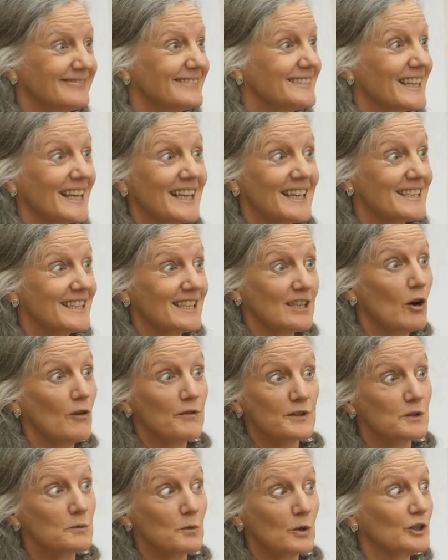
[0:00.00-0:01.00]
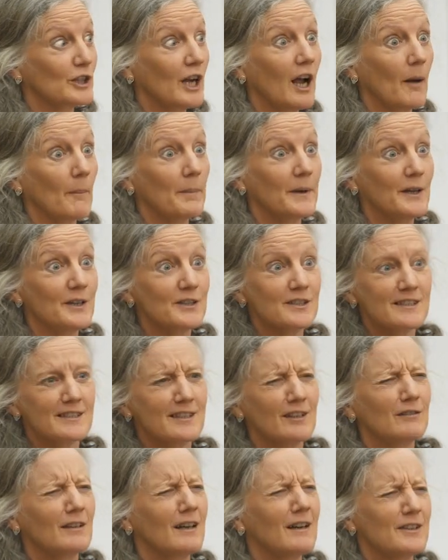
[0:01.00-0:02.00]
take it offer to wash up, you know, it's just
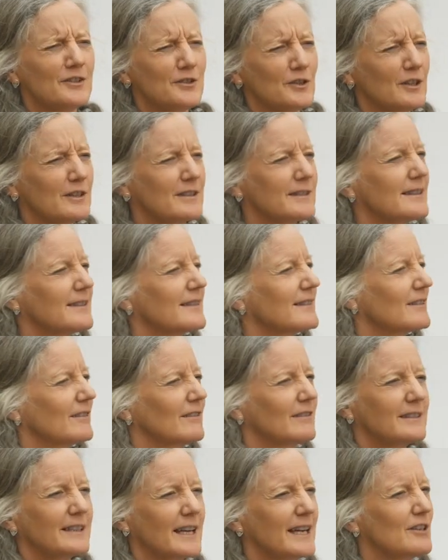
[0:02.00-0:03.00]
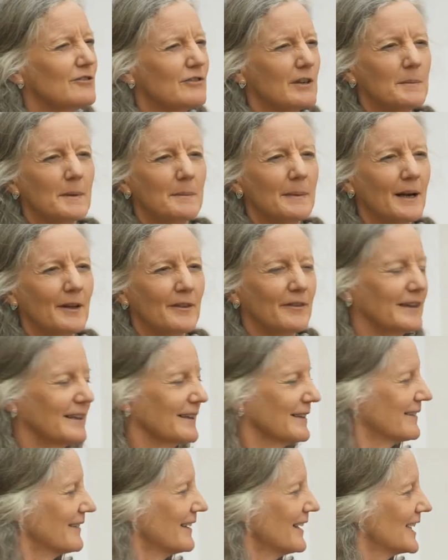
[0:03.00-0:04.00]
so nice. You can sit and sort of daydream about
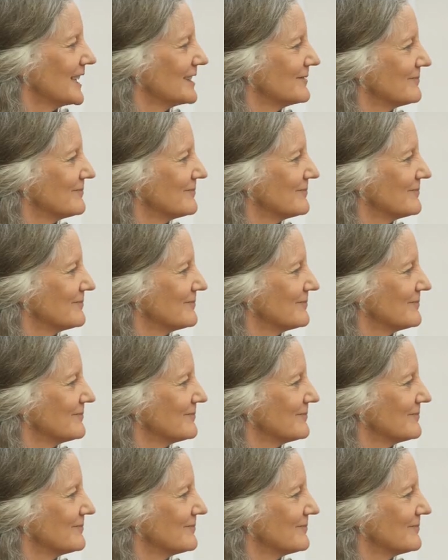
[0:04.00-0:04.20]
things, yeah.